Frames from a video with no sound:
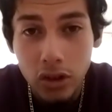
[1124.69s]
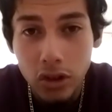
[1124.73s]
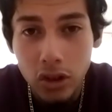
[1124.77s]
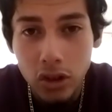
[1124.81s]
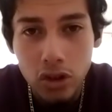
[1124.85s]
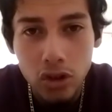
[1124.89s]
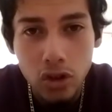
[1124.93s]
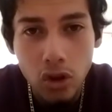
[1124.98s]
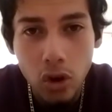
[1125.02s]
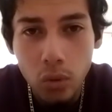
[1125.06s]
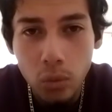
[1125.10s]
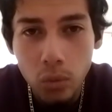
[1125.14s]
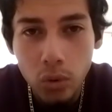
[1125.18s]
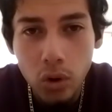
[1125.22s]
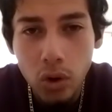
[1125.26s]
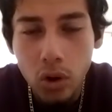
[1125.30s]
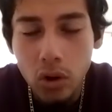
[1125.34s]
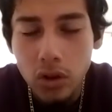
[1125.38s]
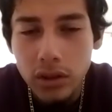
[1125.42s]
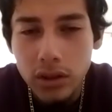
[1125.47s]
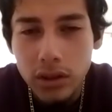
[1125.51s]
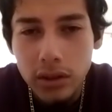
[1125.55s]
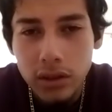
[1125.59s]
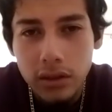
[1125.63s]
There's no
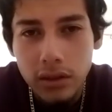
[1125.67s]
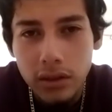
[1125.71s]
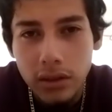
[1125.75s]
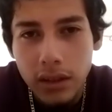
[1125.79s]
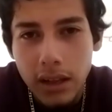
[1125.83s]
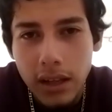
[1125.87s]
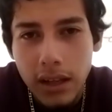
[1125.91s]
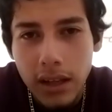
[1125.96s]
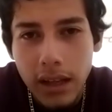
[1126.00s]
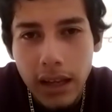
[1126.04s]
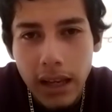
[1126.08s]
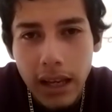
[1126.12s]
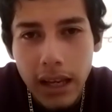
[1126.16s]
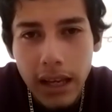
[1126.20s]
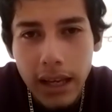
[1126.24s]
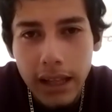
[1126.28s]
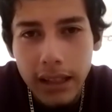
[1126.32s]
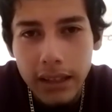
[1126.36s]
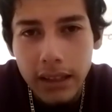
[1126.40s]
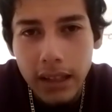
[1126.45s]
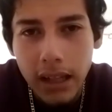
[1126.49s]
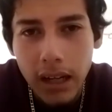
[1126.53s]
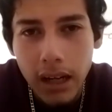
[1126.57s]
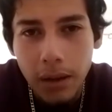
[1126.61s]
rules,
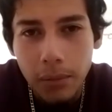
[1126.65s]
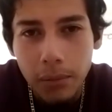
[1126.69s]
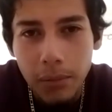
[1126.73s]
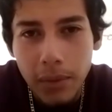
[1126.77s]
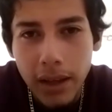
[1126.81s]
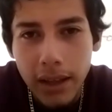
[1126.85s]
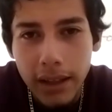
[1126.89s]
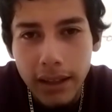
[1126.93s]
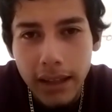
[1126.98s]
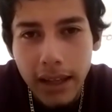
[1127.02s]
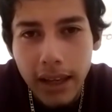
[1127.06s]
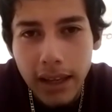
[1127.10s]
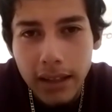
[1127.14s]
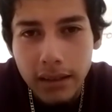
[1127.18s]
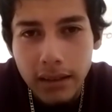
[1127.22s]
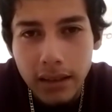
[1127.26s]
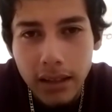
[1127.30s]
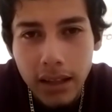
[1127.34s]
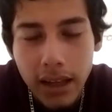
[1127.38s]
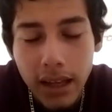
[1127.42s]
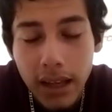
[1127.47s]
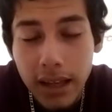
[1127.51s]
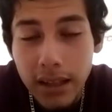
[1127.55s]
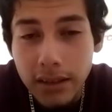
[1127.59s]
and as
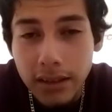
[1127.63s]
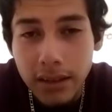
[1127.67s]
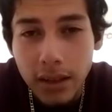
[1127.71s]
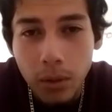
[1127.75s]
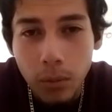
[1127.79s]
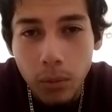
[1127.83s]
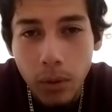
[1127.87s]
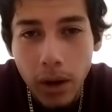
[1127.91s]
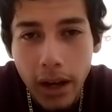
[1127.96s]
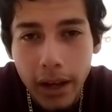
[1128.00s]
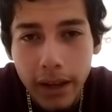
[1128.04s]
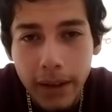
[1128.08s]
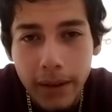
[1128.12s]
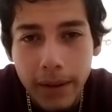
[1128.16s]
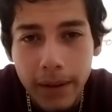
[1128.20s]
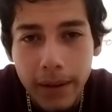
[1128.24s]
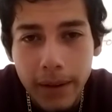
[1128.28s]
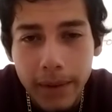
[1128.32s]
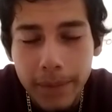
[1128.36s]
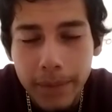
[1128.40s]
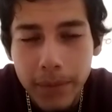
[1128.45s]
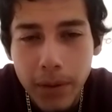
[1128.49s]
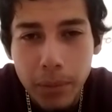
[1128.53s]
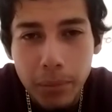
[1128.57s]
SNY
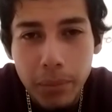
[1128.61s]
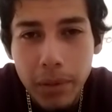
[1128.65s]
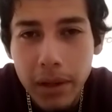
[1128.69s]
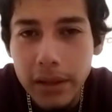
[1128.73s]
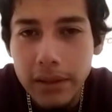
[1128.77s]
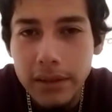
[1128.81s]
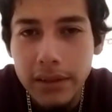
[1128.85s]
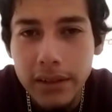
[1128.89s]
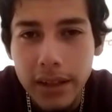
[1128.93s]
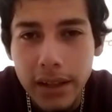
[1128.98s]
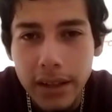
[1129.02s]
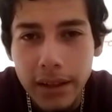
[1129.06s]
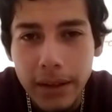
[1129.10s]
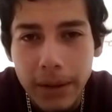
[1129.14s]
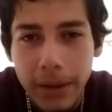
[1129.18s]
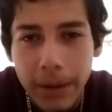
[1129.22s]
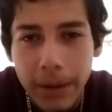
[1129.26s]
and PC,